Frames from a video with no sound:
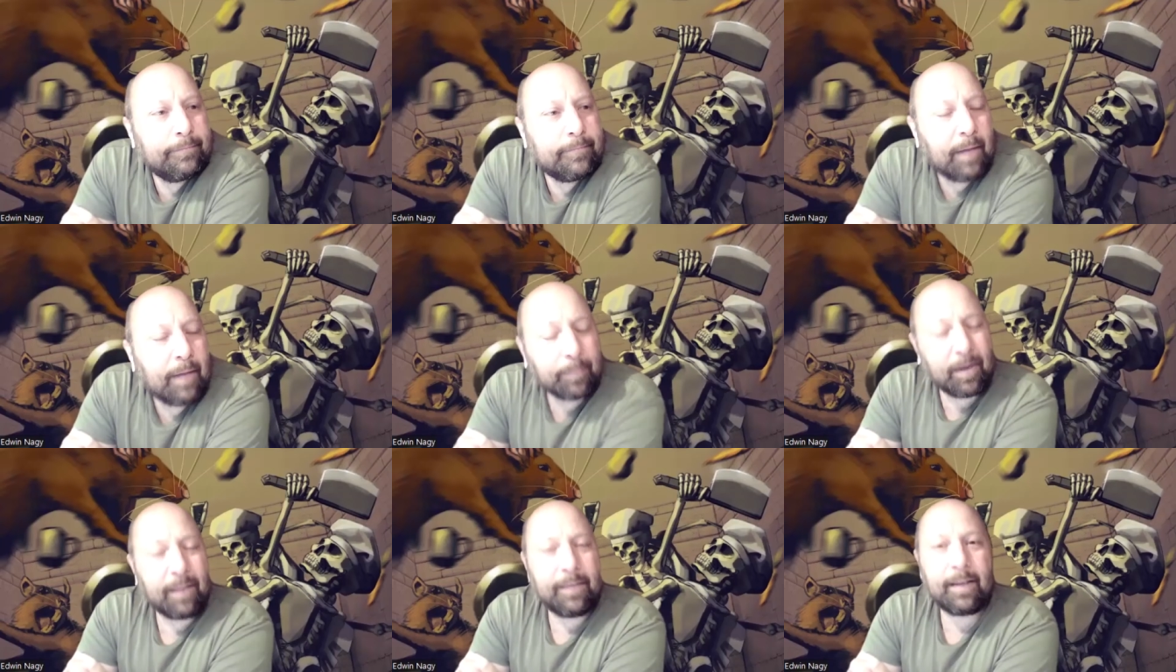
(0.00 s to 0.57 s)

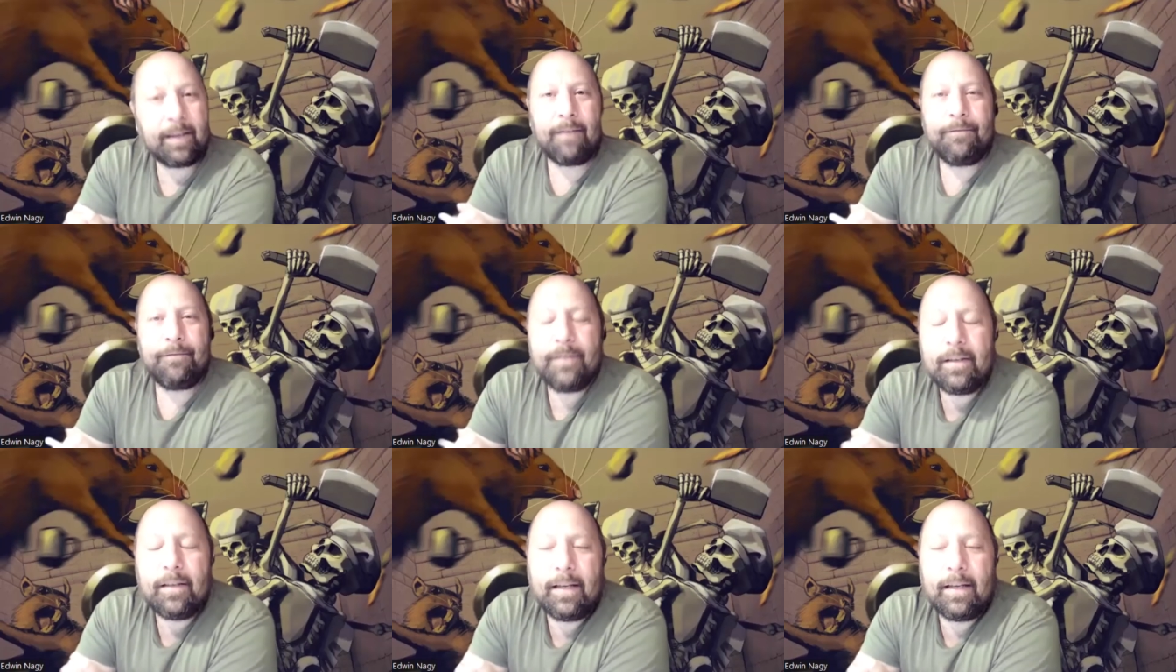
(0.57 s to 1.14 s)
I mean, I think I
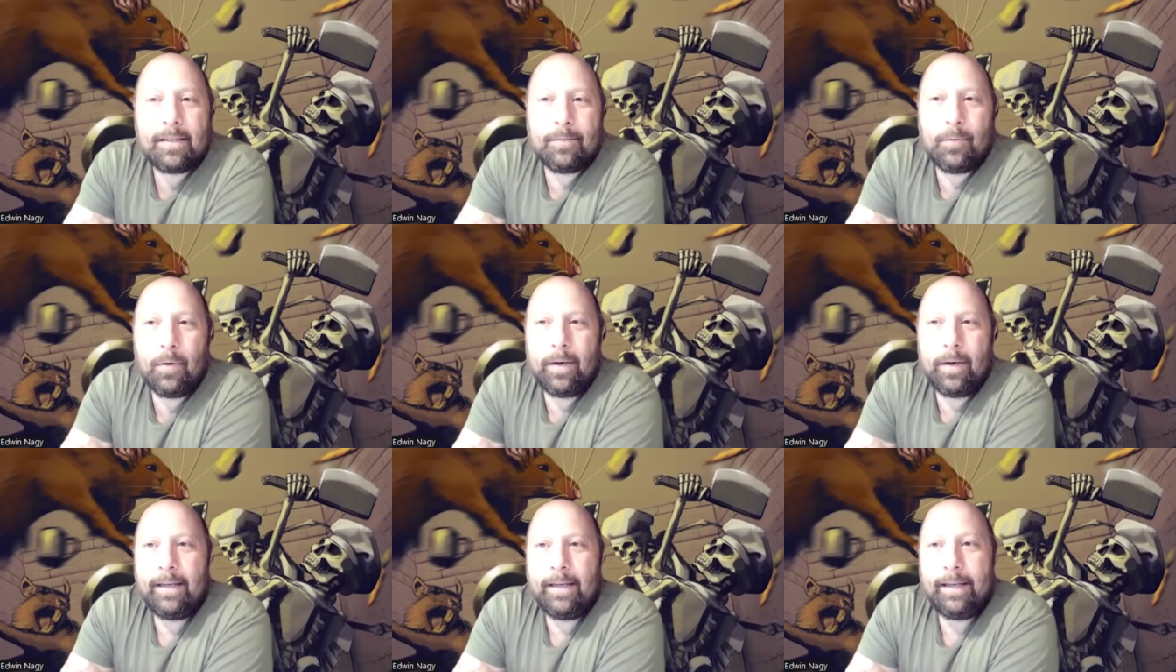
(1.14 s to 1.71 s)
feel like
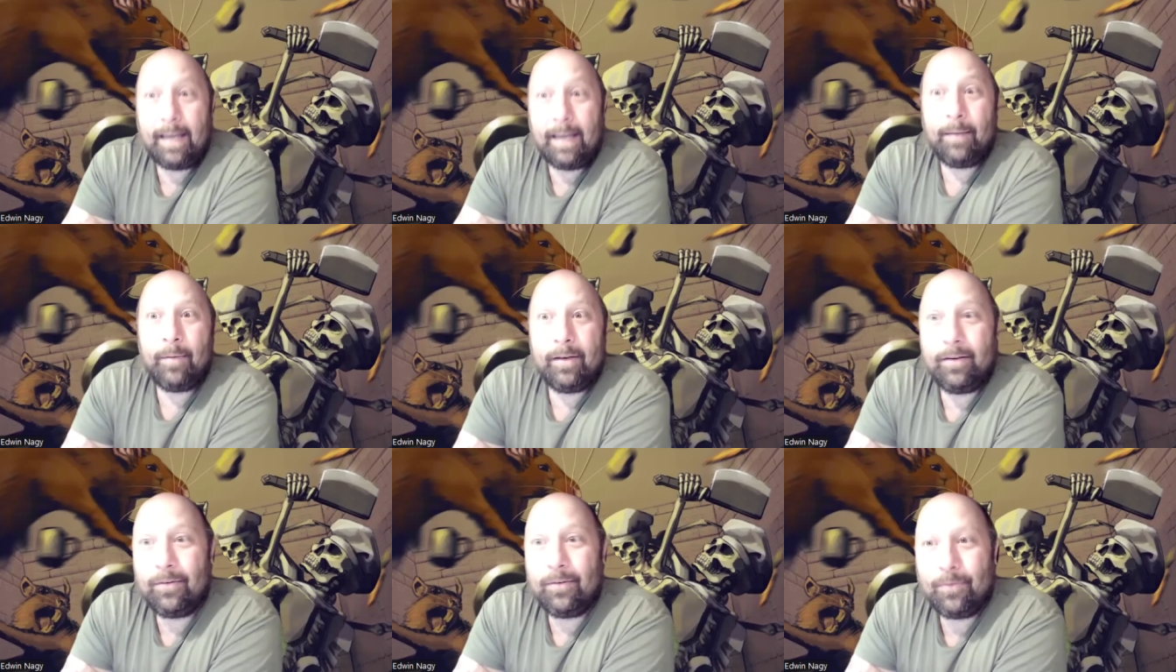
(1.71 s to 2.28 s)
supporting
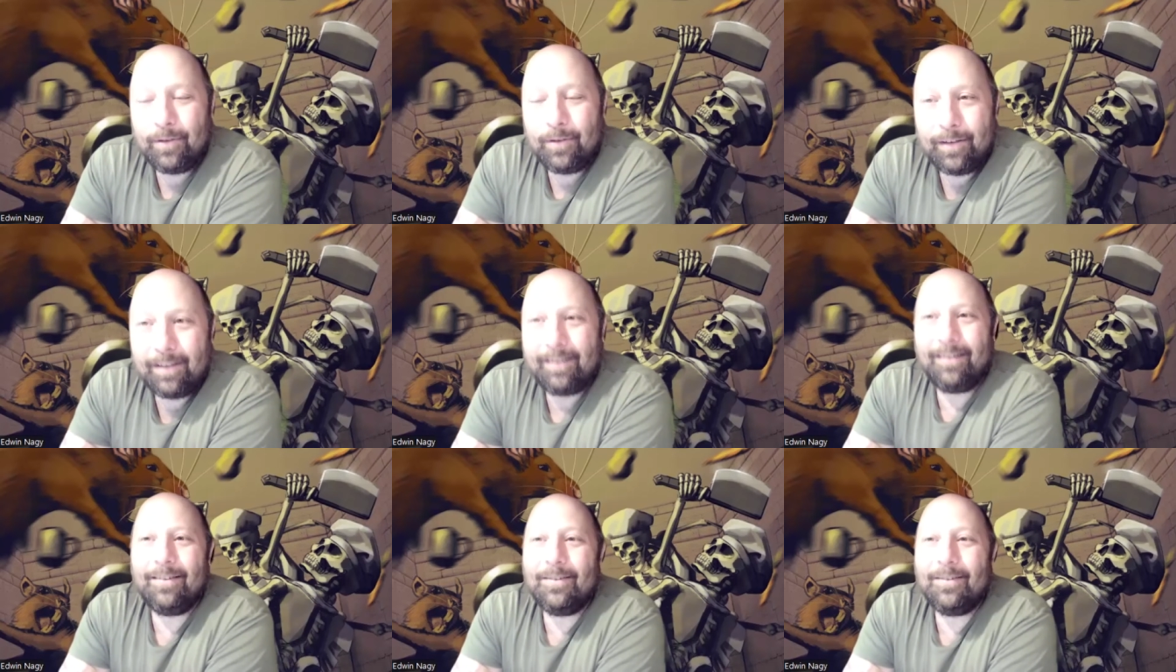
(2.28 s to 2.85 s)
gaming is
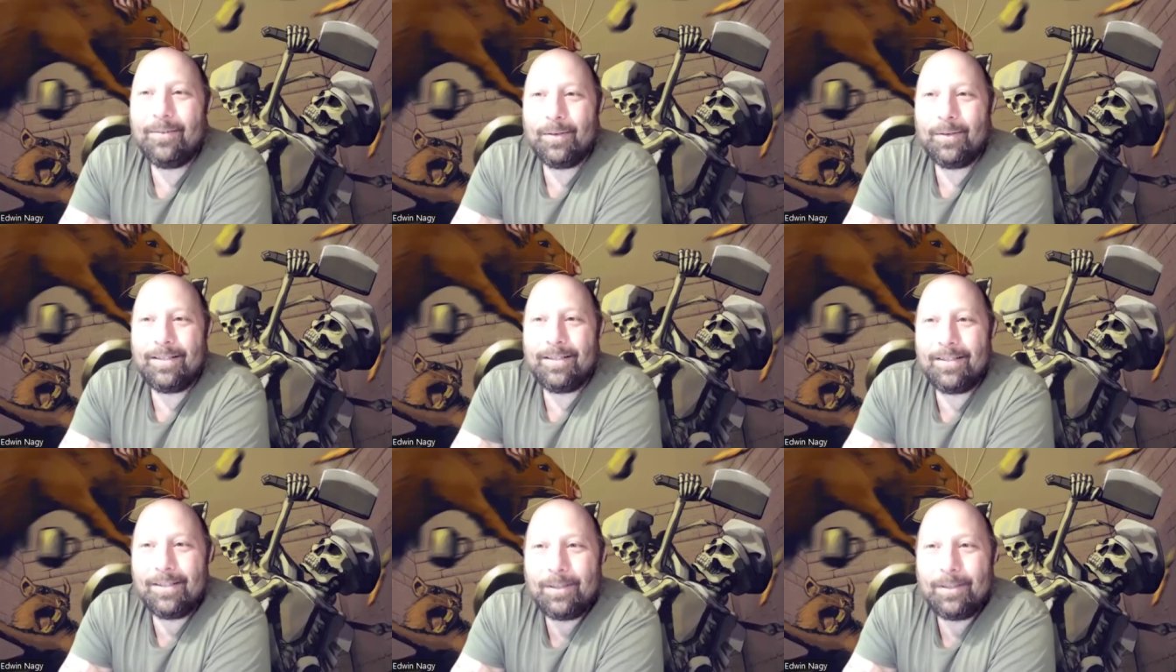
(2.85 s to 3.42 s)
really what
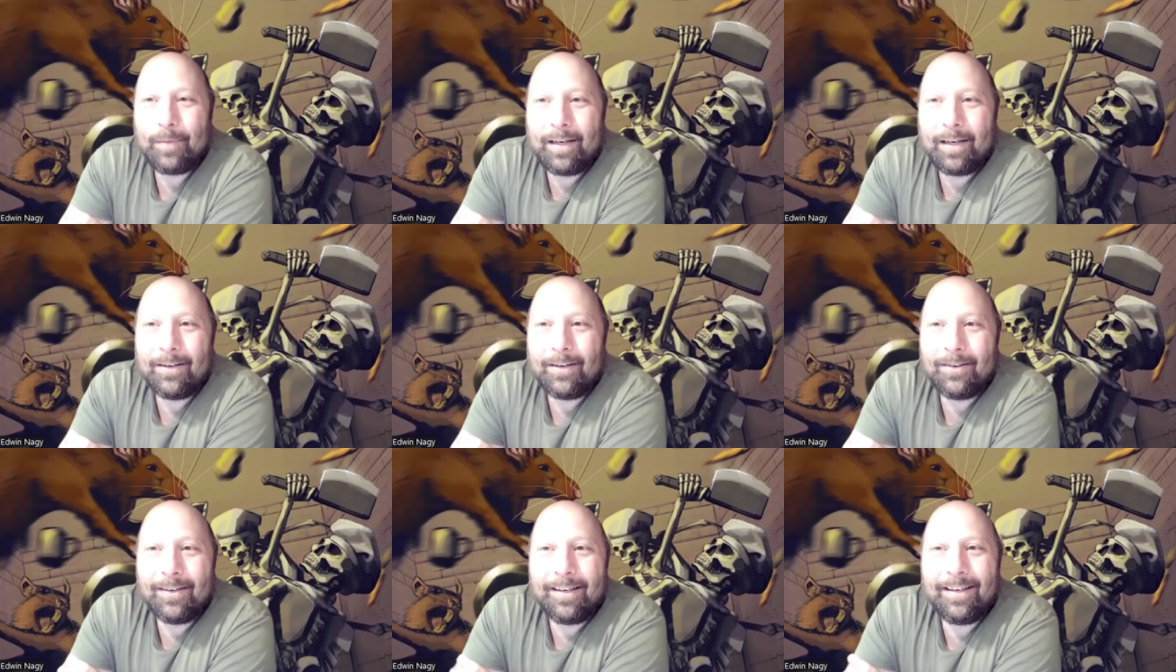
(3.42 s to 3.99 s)
it's all
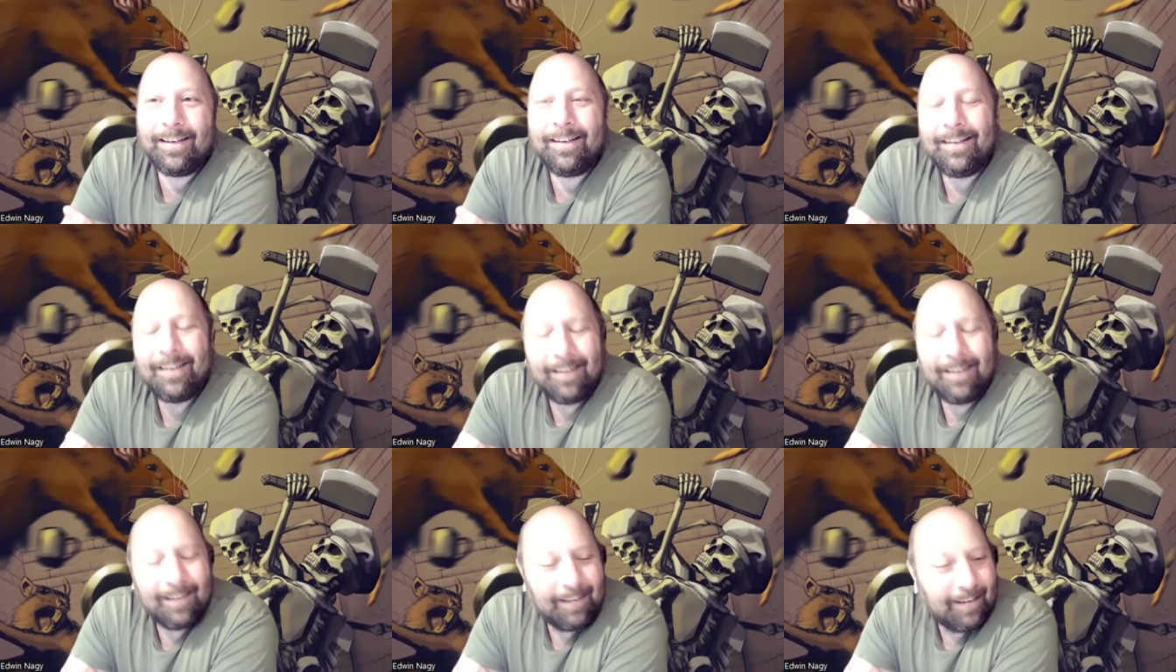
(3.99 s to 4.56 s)
about, right?
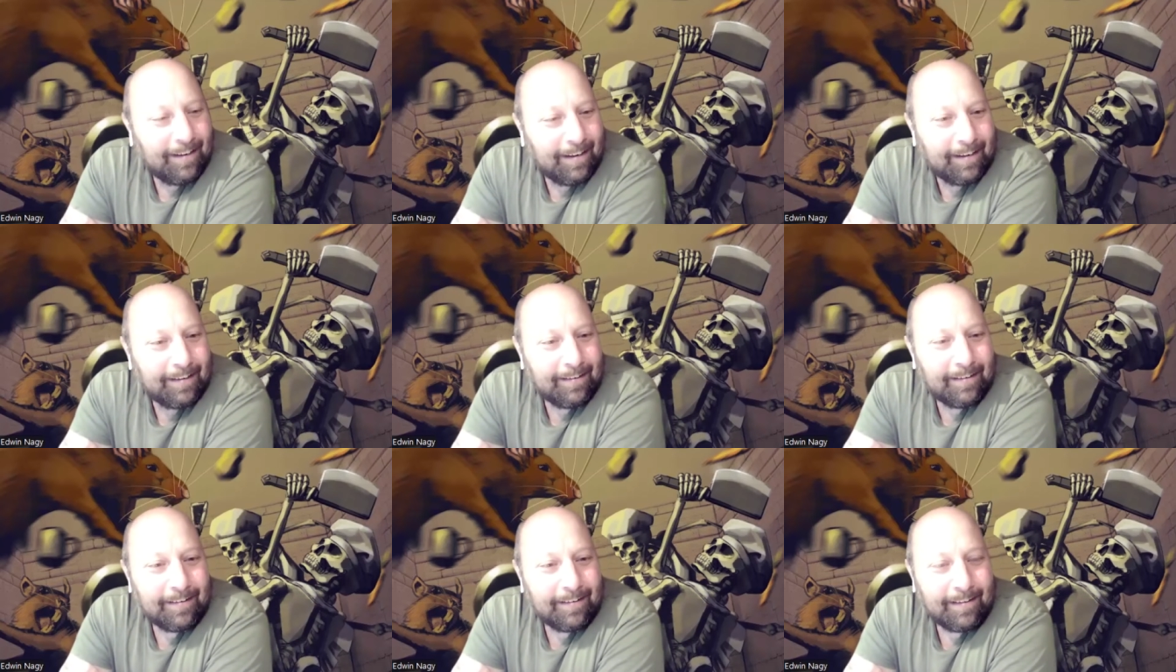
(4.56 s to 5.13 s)

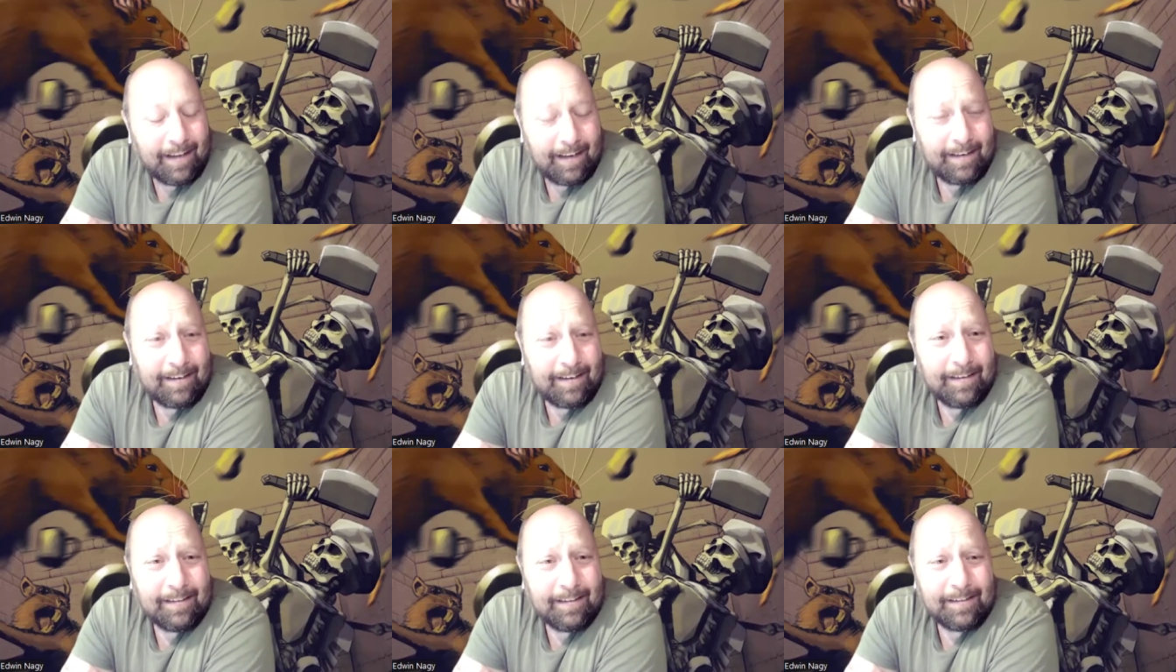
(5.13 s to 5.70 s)
And yeah.
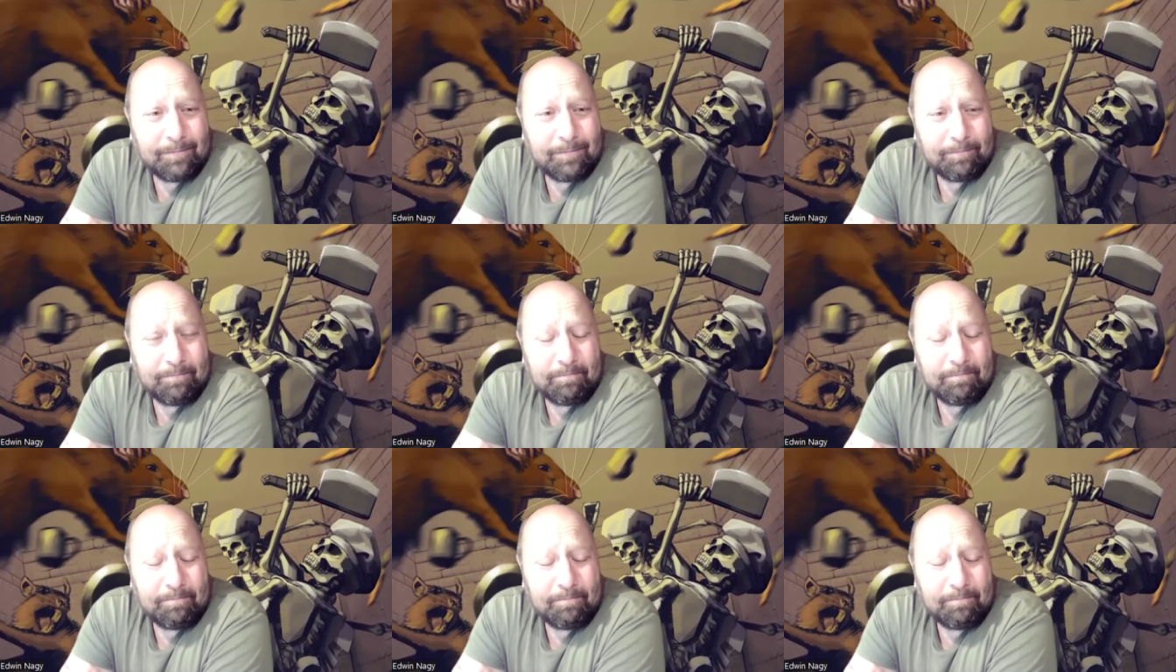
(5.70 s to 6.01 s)
that is